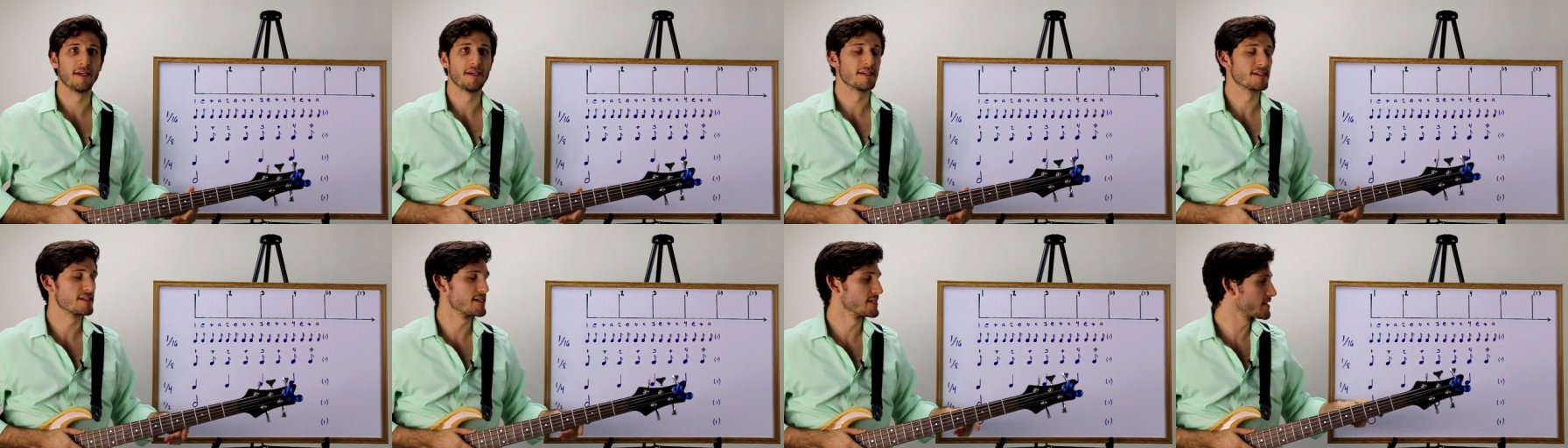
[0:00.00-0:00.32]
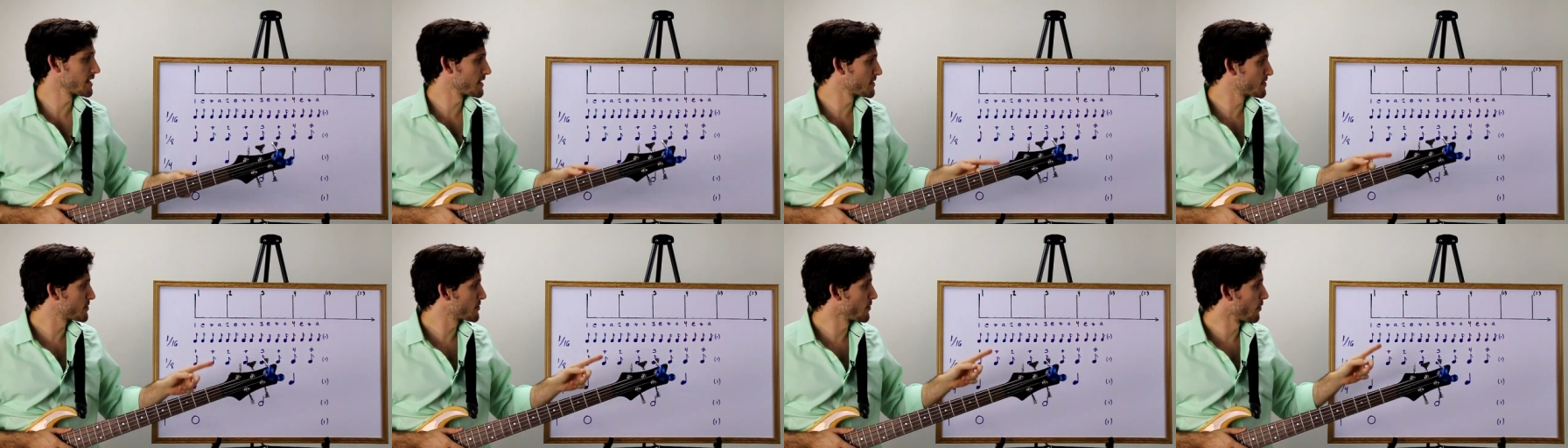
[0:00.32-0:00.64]

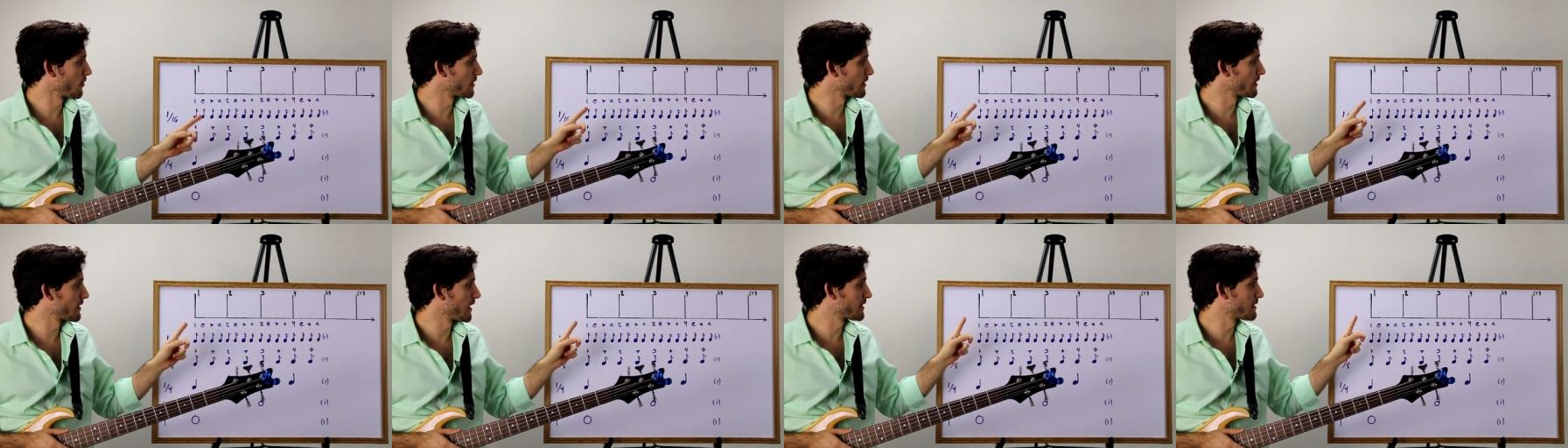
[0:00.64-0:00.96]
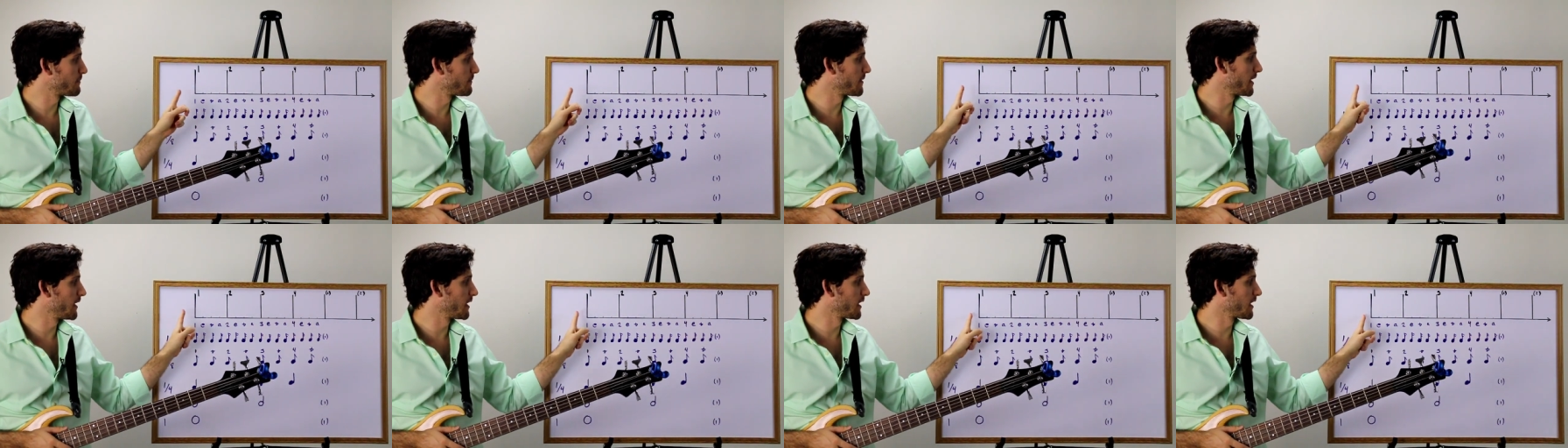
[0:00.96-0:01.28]
Since I started at
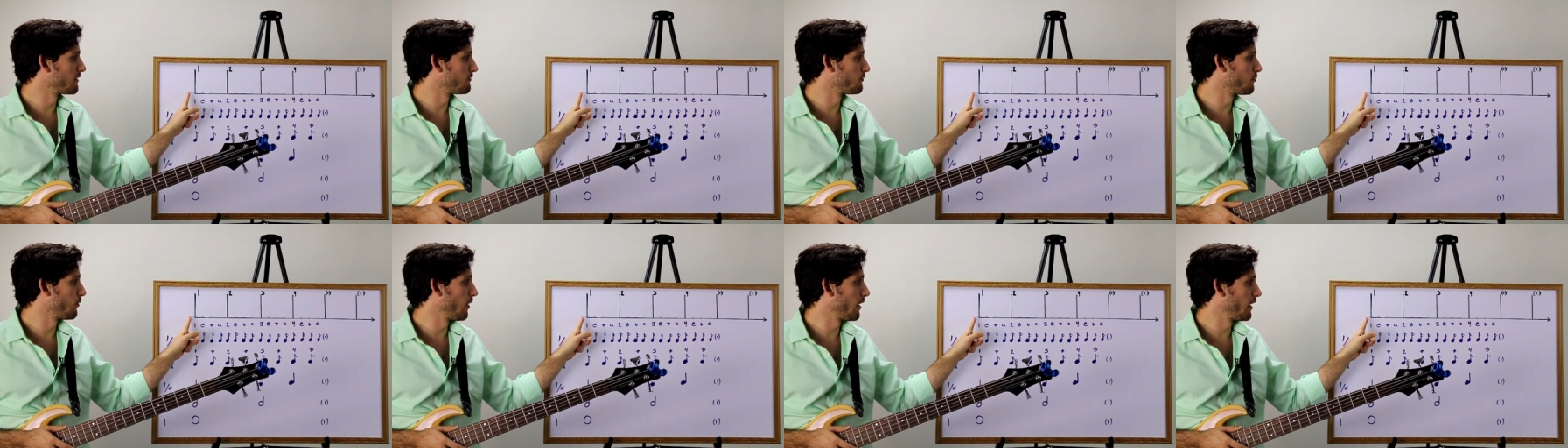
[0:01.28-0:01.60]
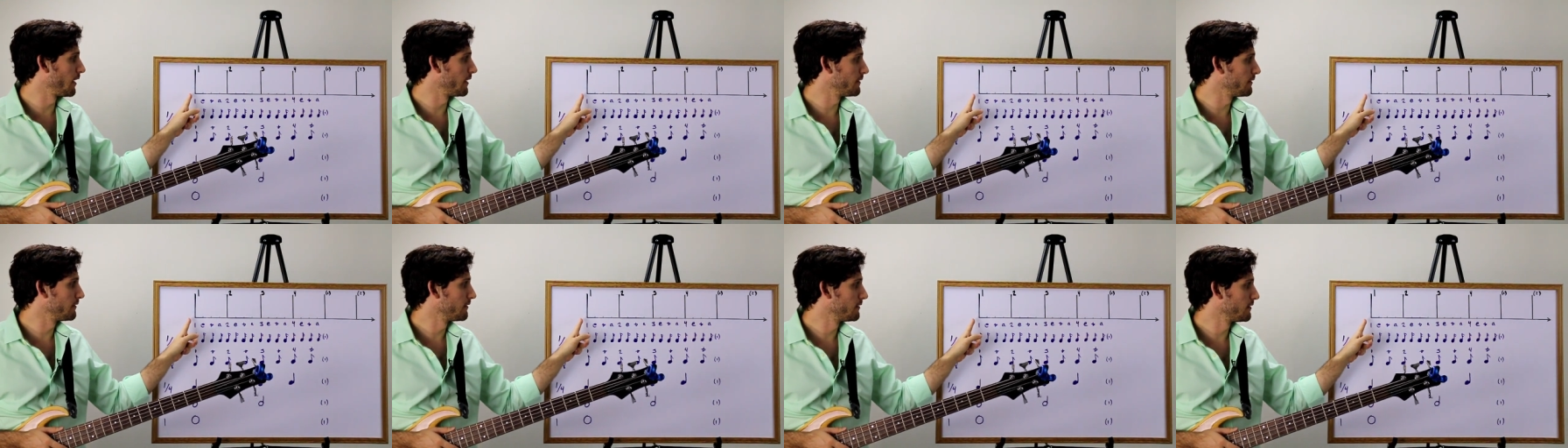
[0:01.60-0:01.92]
the beginning of
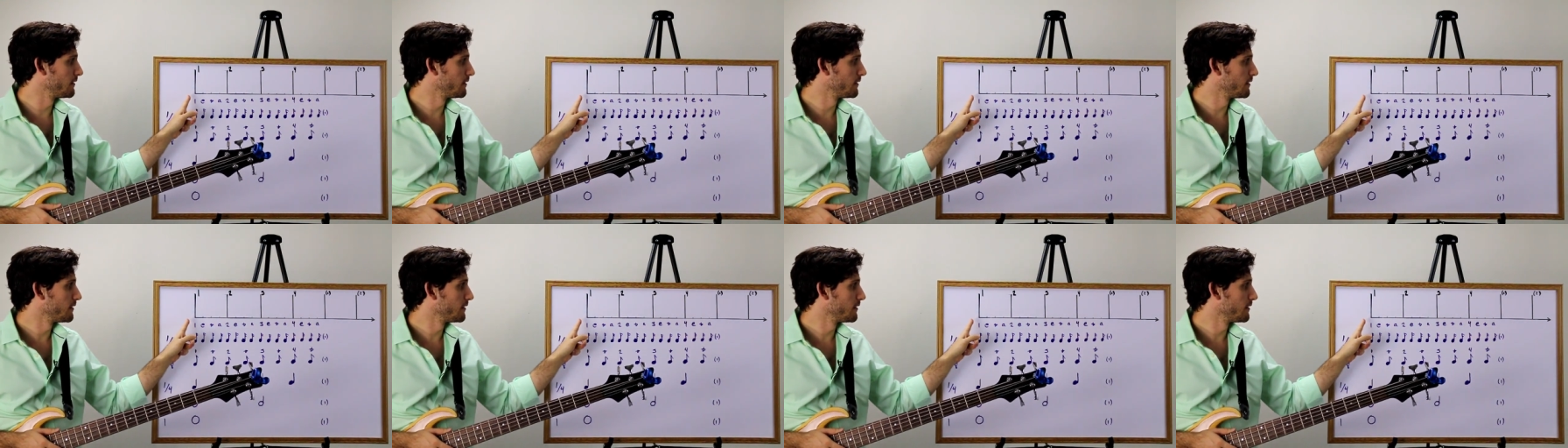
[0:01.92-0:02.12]
1,